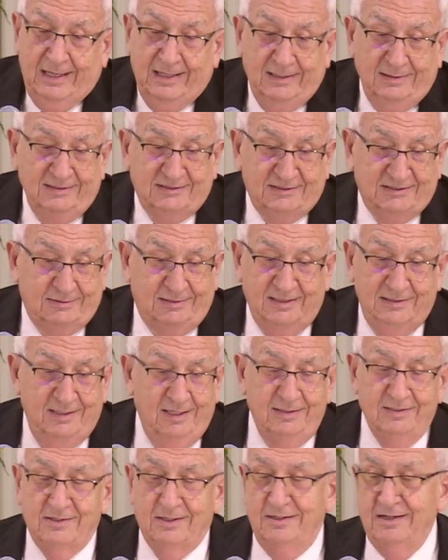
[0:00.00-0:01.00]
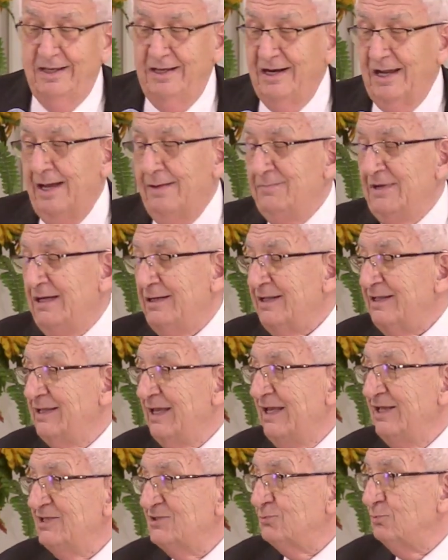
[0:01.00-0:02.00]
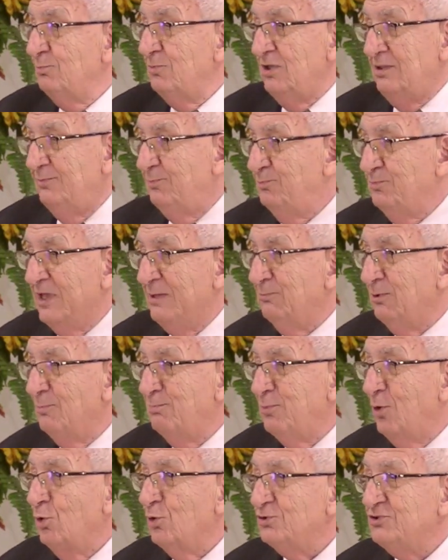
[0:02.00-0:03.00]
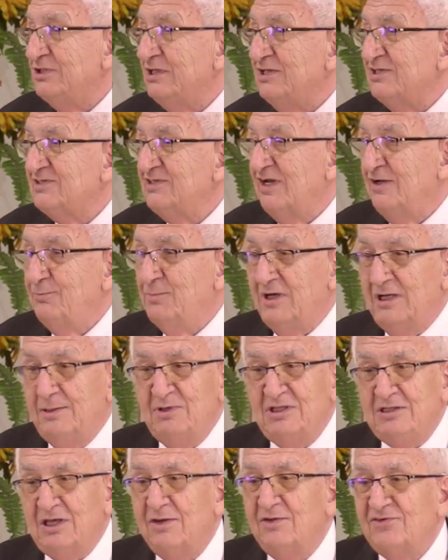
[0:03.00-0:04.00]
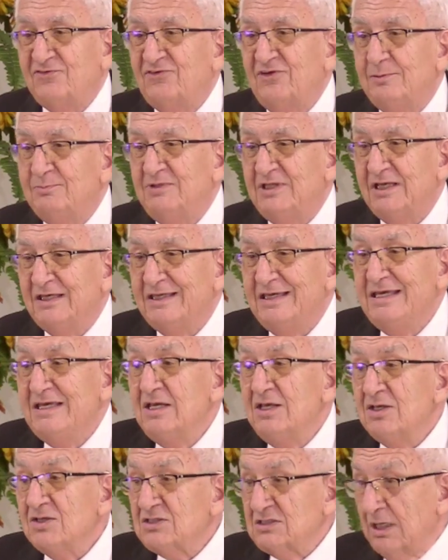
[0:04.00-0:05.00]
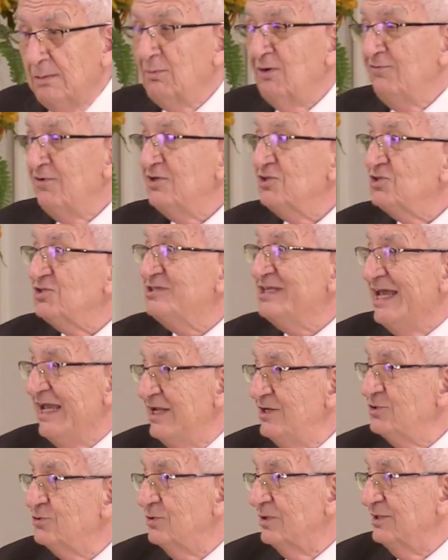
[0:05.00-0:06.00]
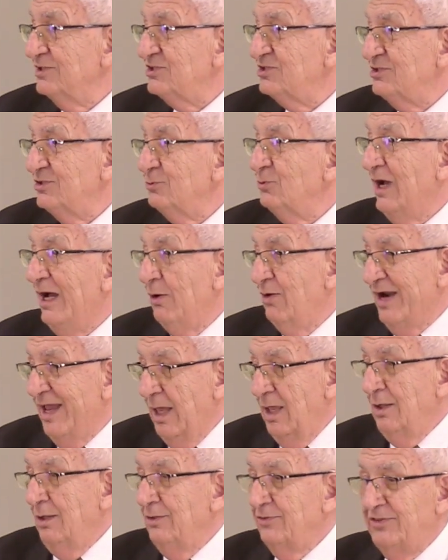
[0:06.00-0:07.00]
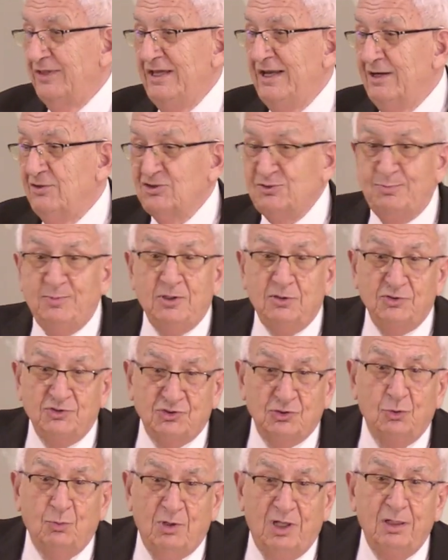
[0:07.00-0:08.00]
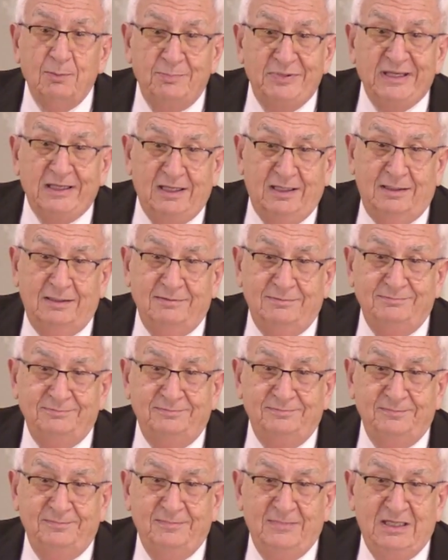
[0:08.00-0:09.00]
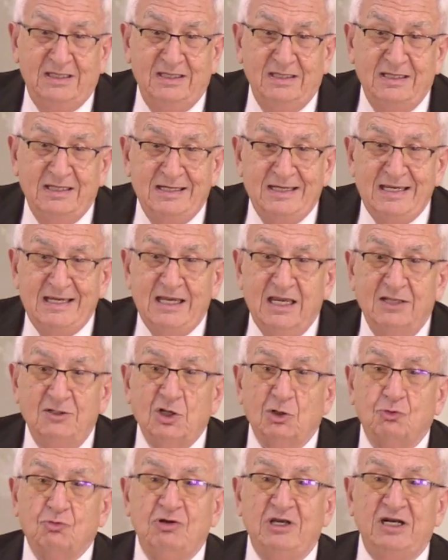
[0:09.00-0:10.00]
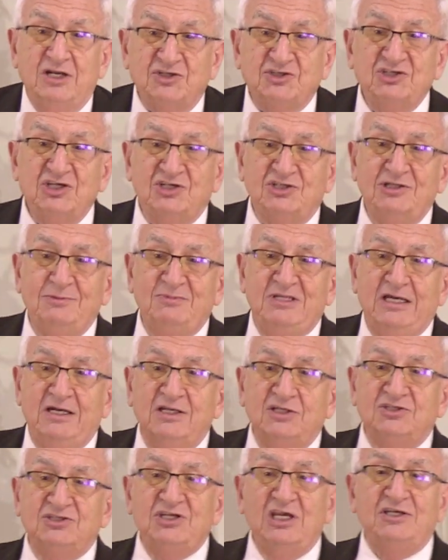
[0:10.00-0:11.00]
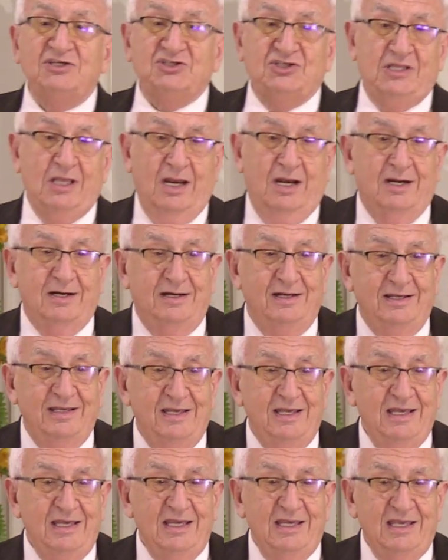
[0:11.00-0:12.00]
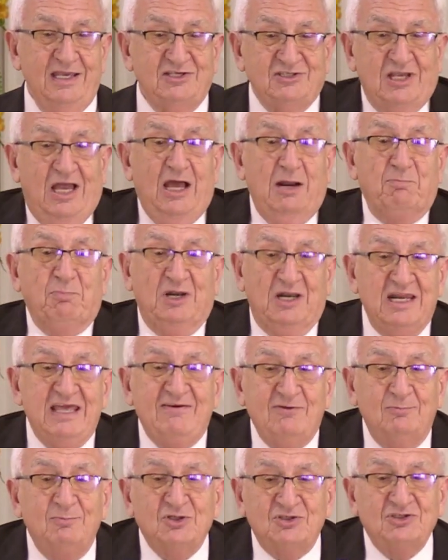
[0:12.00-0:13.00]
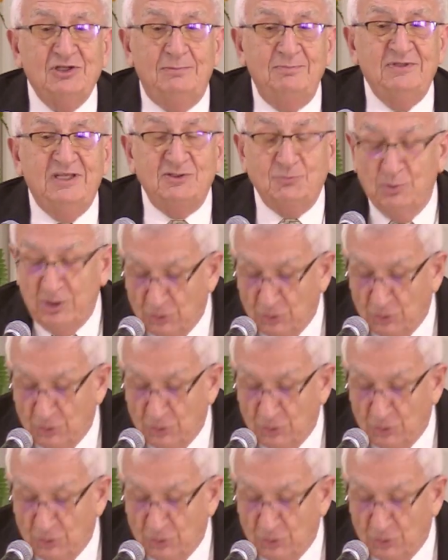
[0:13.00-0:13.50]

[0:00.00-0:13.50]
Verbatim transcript: or me, they're worthless the, I'm not against the internet. I'm not against people posting stuff. But let me tell you something. Some of it is dangerous to our health and our spiritual well being.